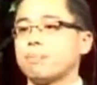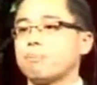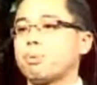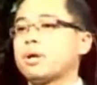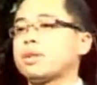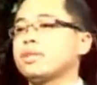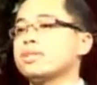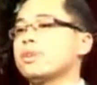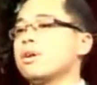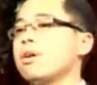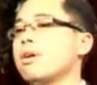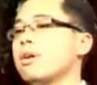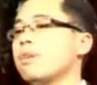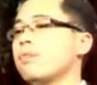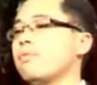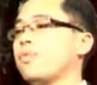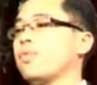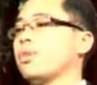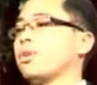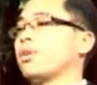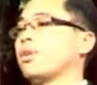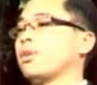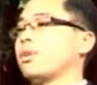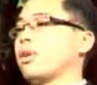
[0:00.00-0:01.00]
Praise God
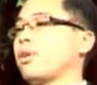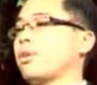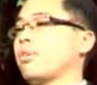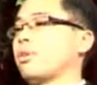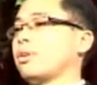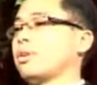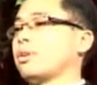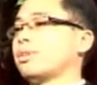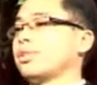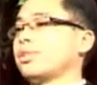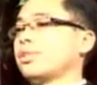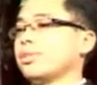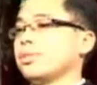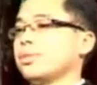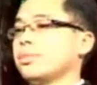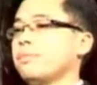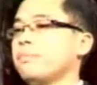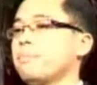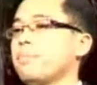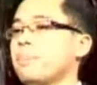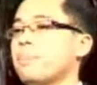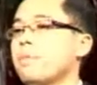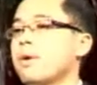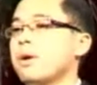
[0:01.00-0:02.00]
for your
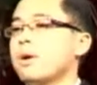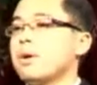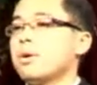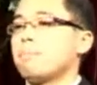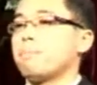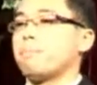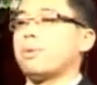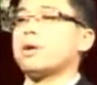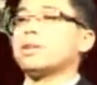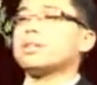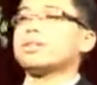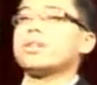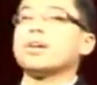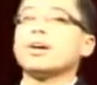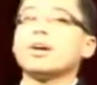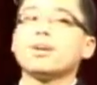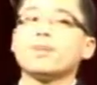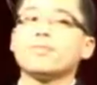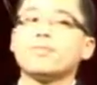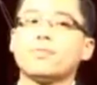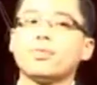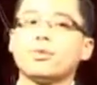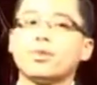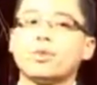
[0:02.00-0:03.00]
courage. Praise
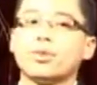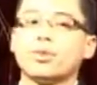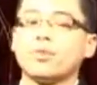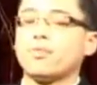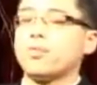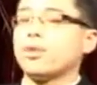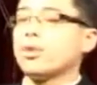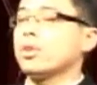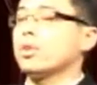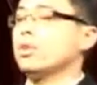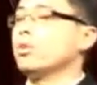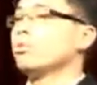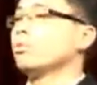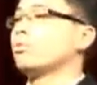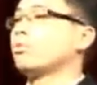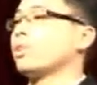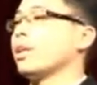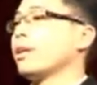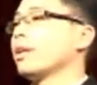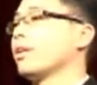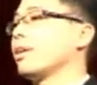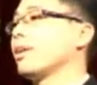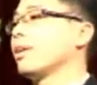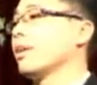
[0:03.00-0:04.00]
God for, for you
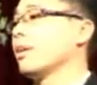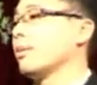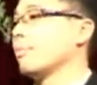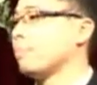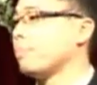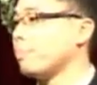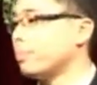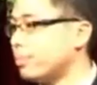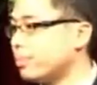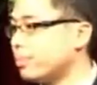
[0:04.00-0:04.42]
standing up.